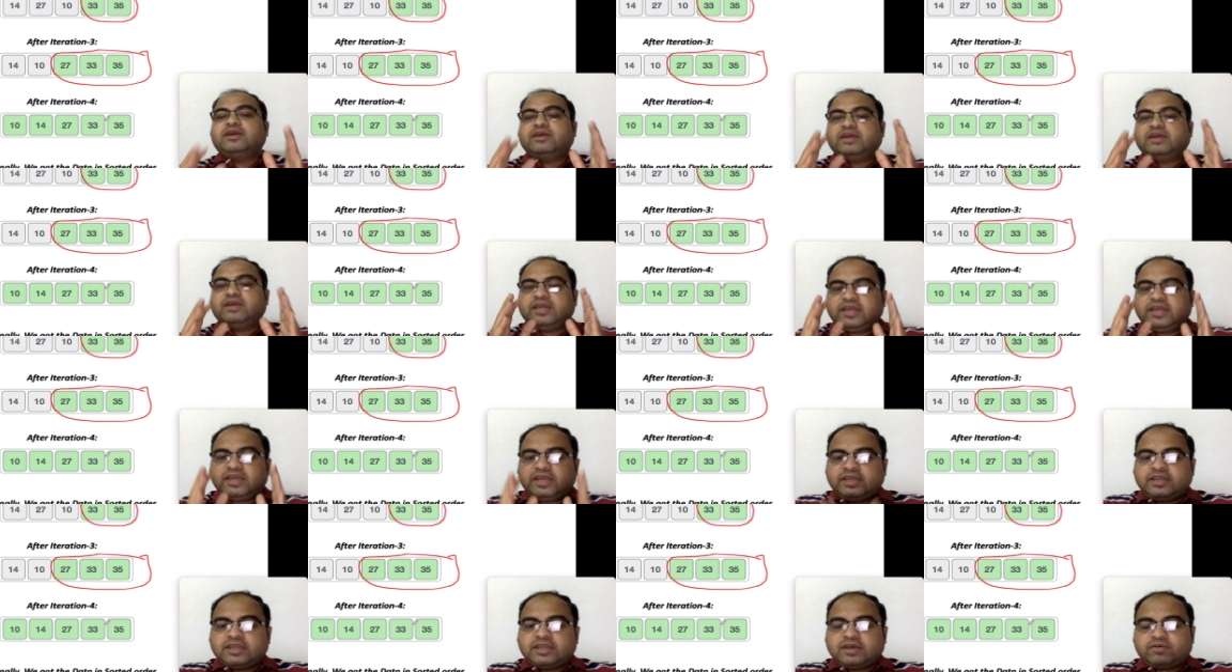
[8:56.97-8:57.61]

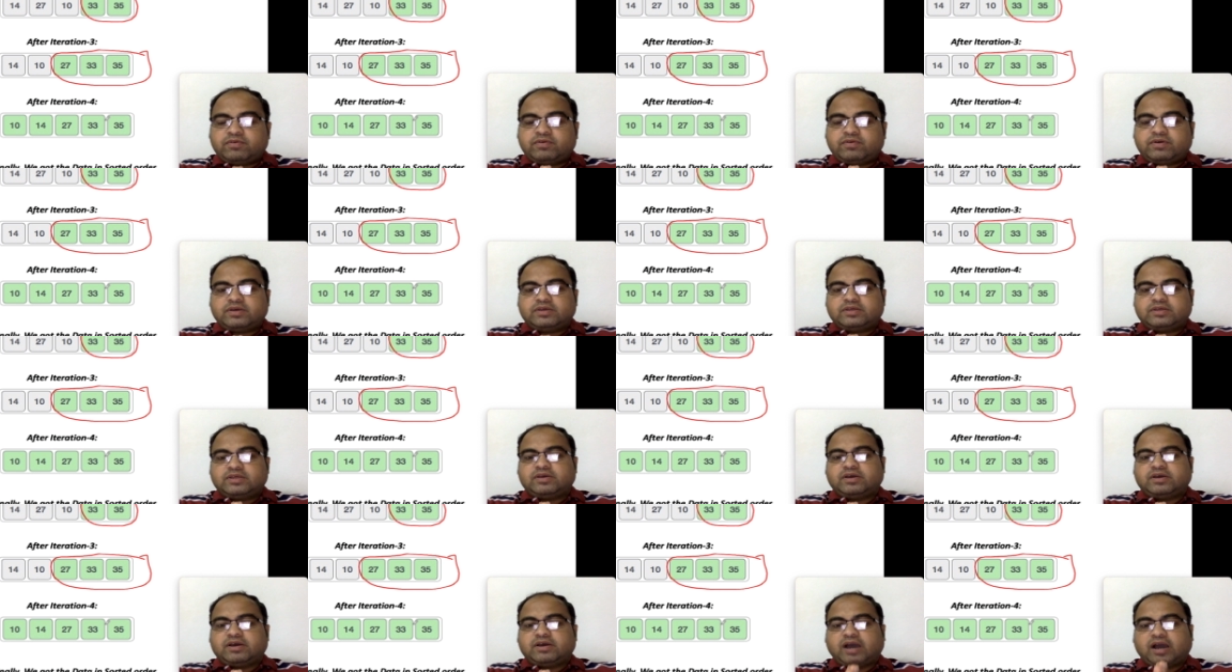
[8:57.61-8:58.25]
in our
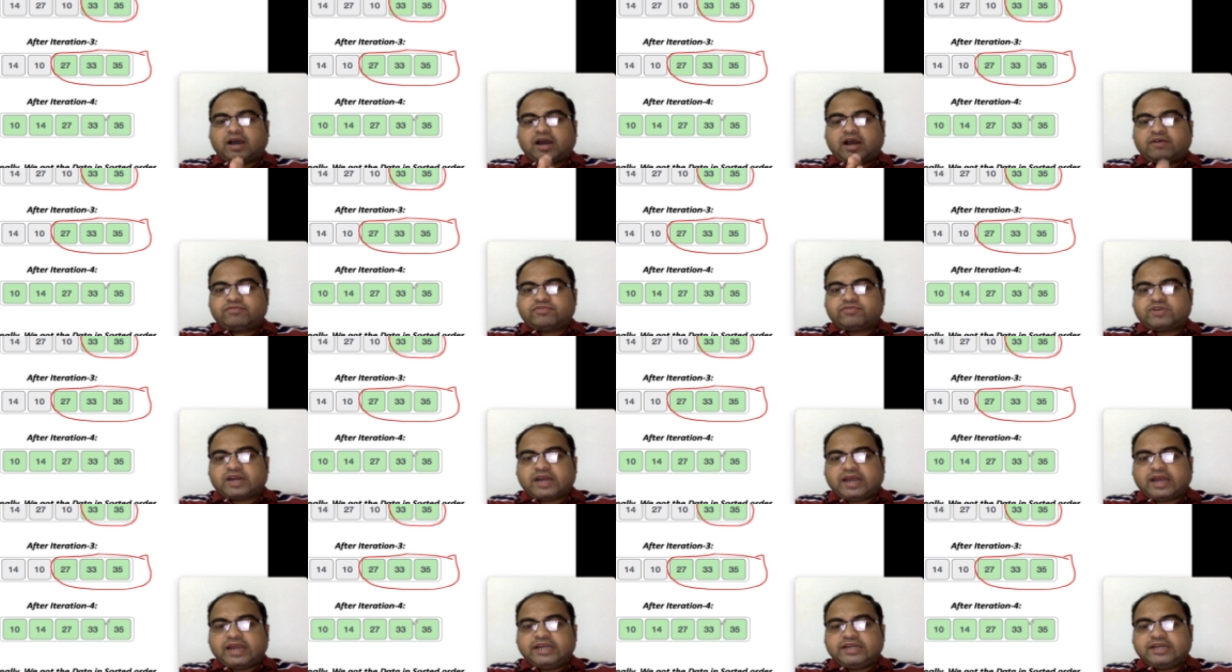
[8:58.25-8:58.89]
after
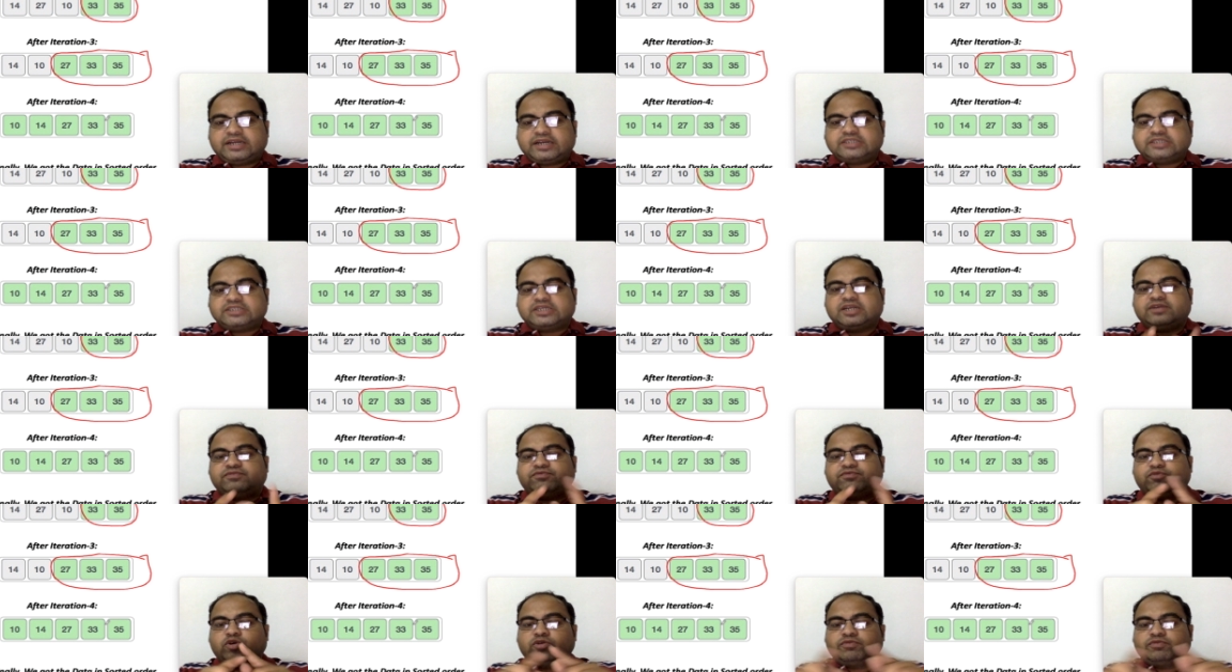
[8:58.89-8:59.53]
iteration
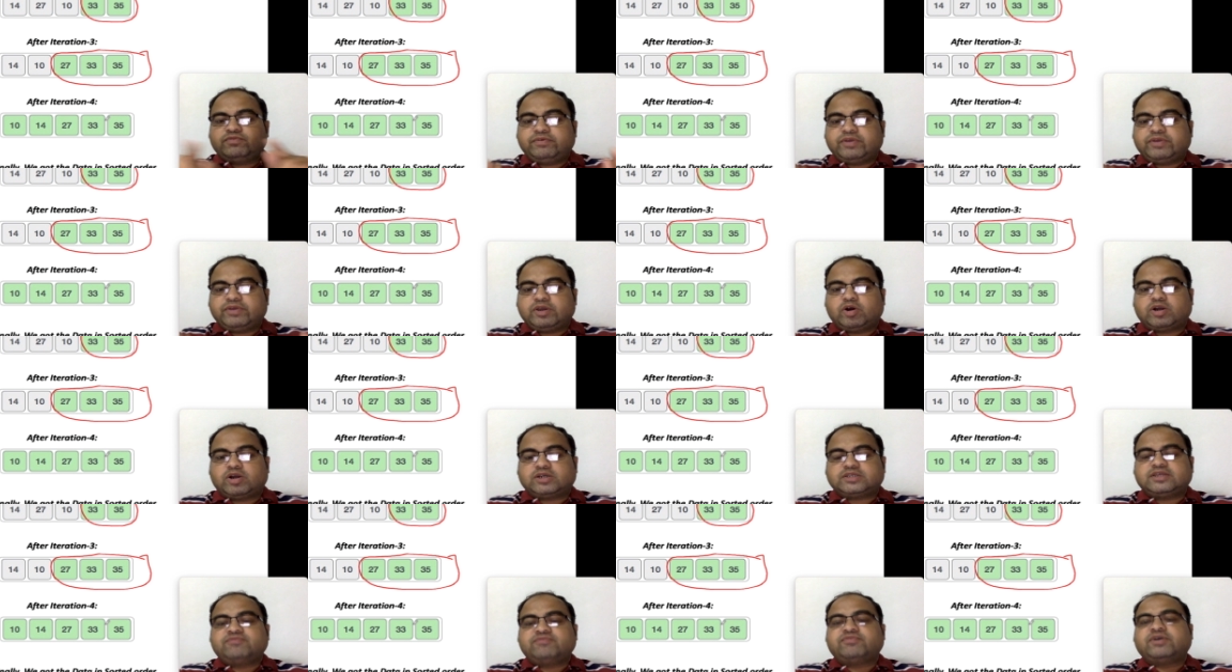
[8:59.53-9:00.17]
4 we, we
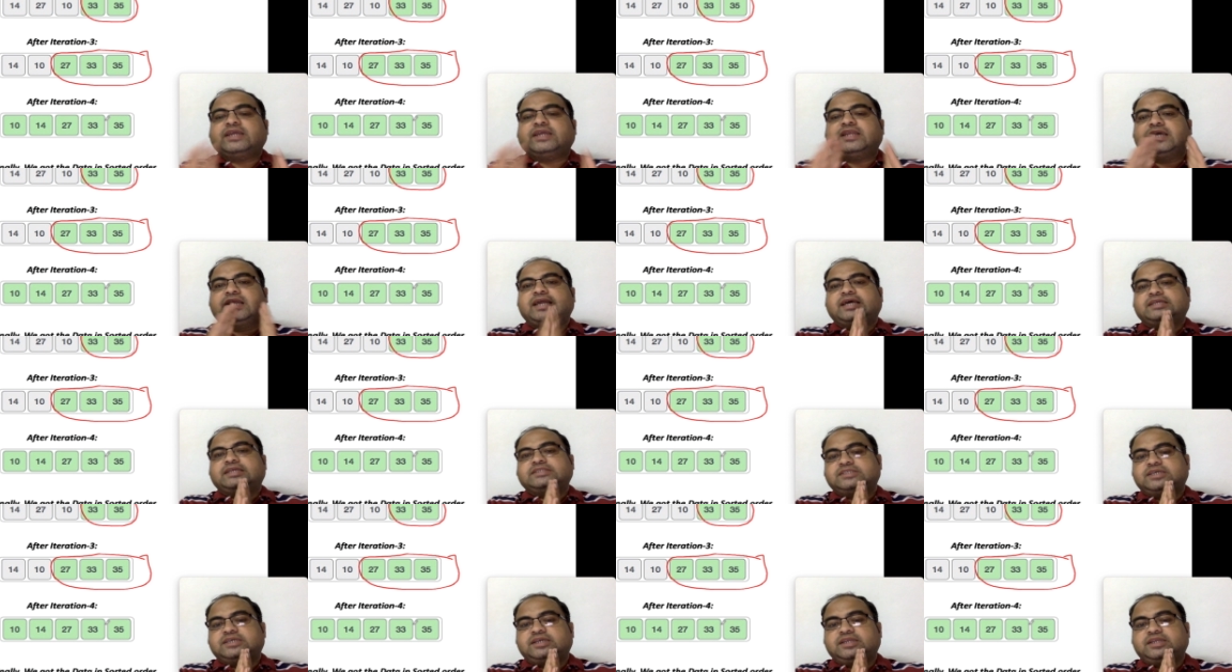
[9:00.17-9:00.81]
got the final
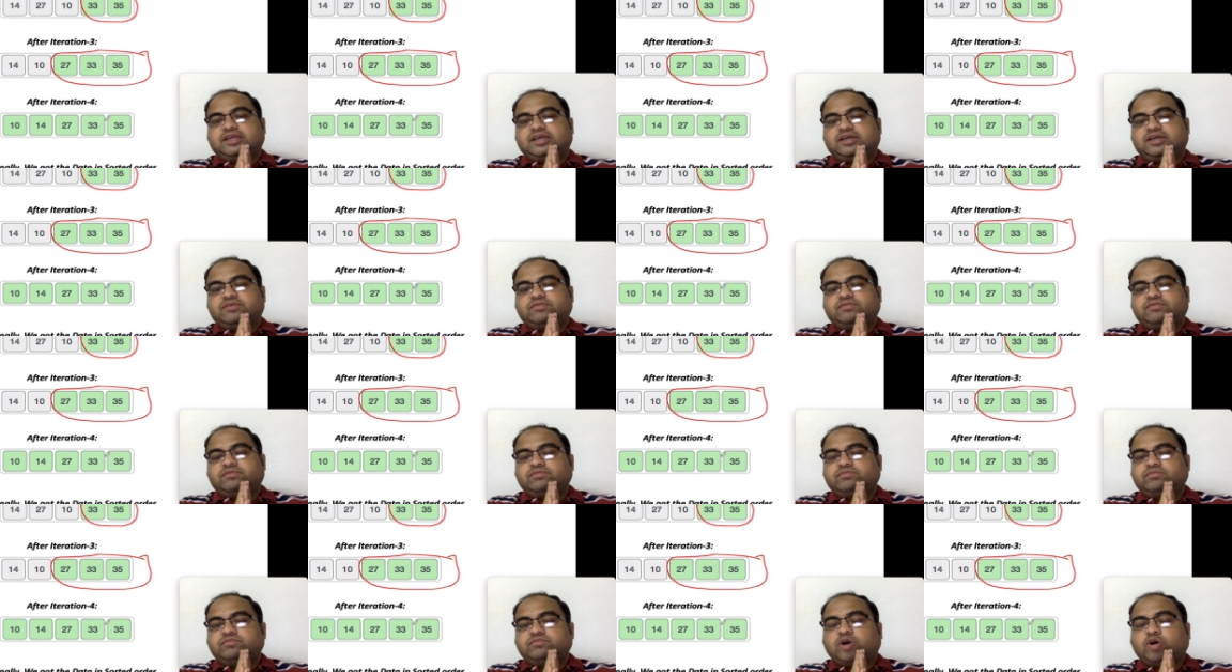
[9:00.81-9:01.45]
answer here.
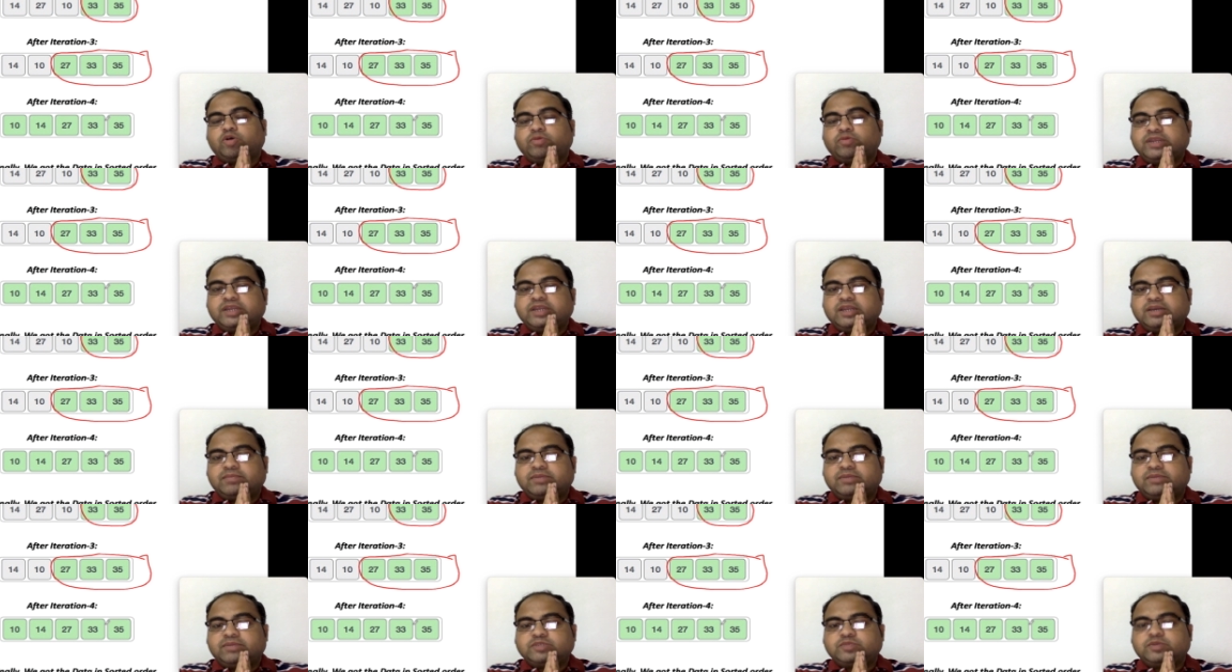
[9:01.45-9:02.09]
How many
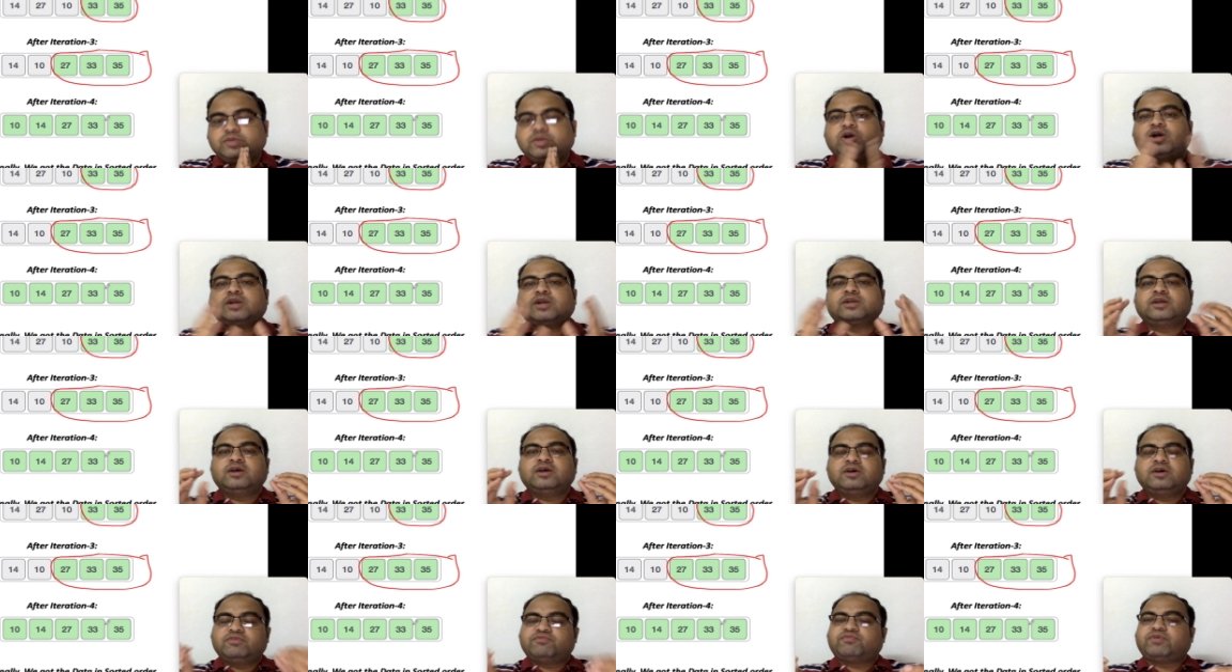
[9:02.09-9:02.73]
numbers we got?
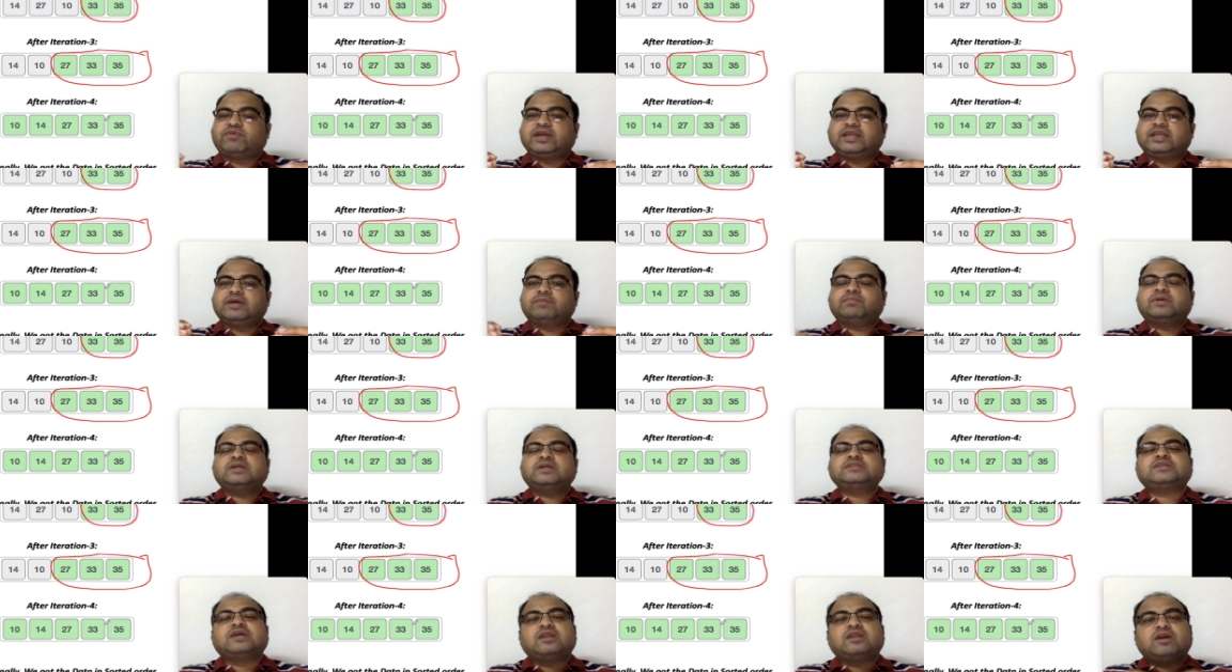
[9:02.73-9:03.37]
5
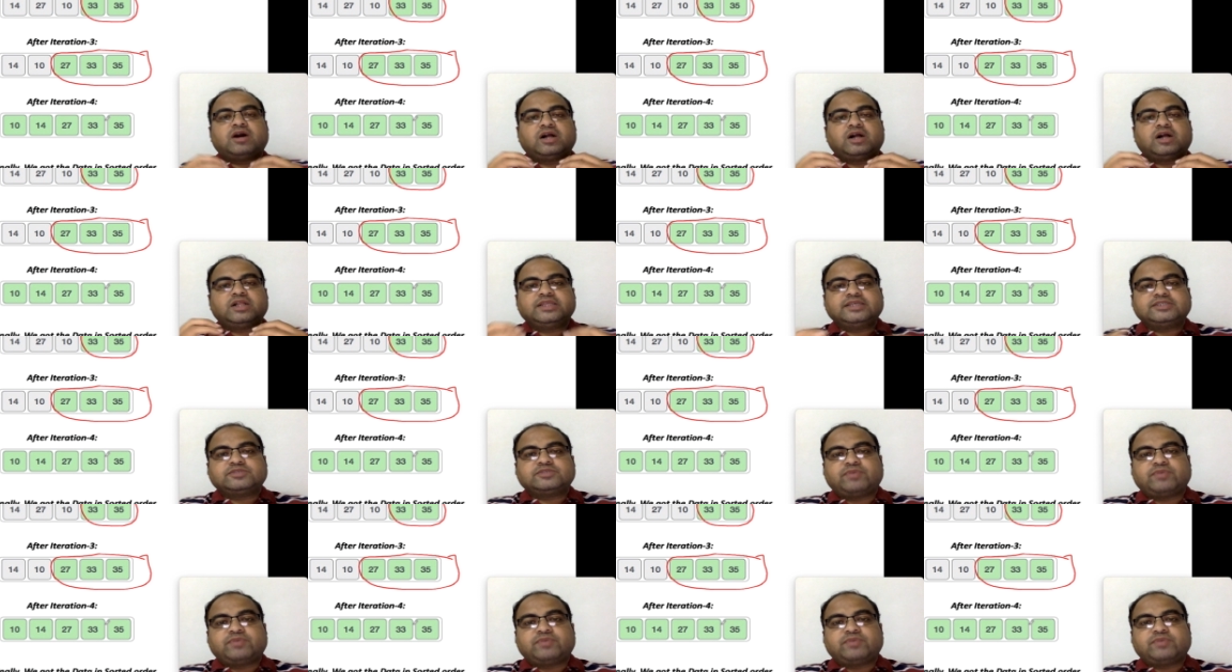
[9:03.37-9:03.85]
numbers and all these 5